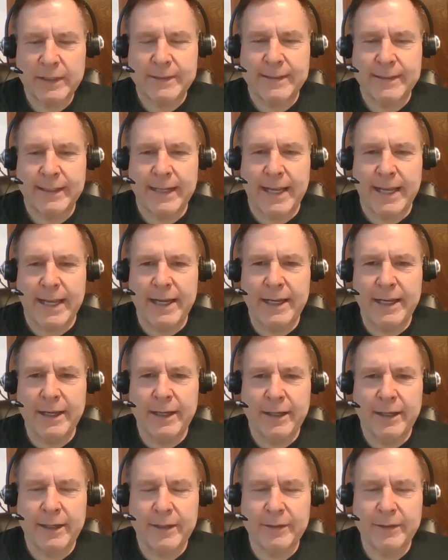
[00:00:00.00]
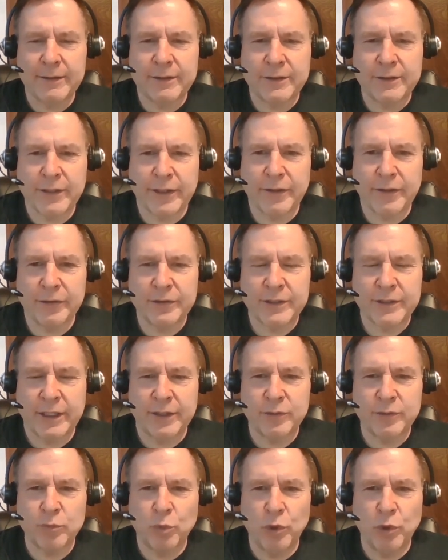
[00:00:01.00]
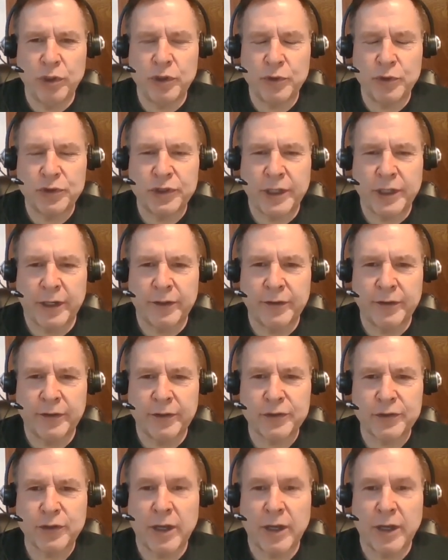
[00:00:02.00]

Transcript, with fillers: Today, uh, the title says, would you start this?